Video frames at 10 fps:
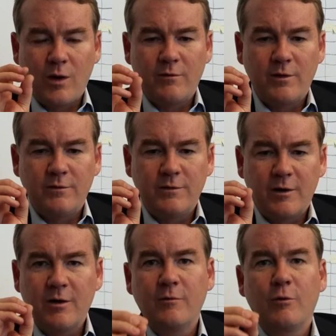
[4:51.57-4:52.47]
of the
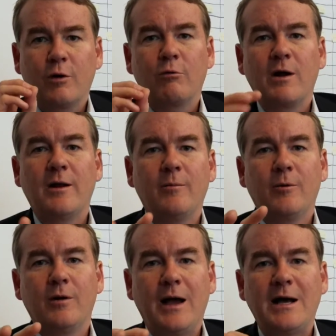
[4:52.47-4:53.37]
very
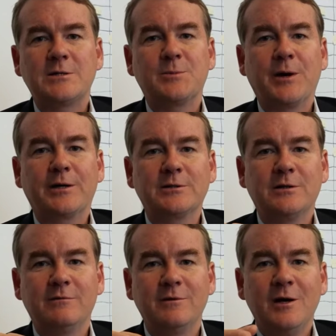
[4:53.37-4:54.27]
regrettable aspects
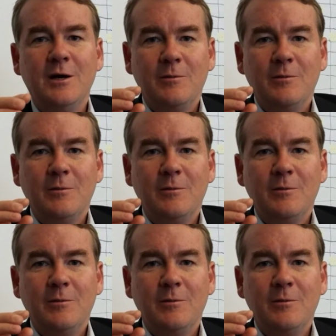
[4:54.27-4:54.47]
of